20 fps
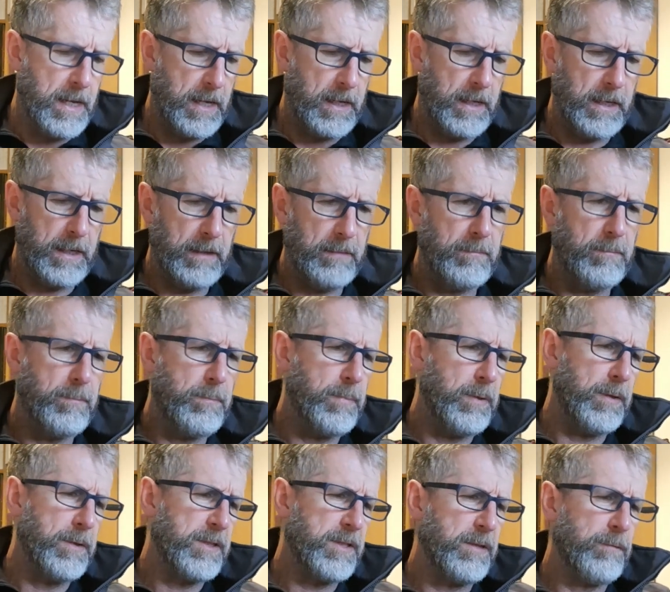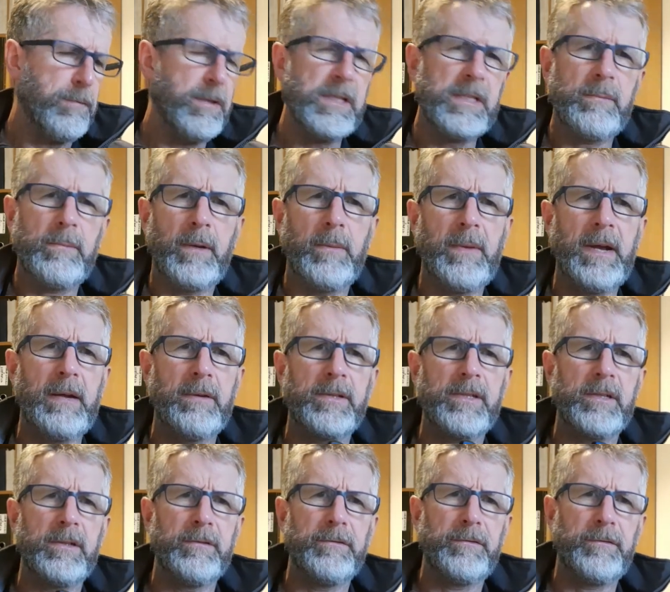but there's a reasonable amount
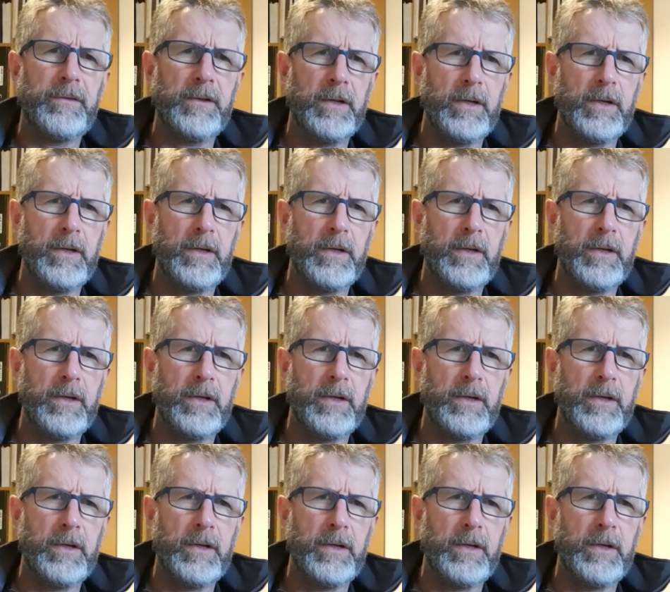of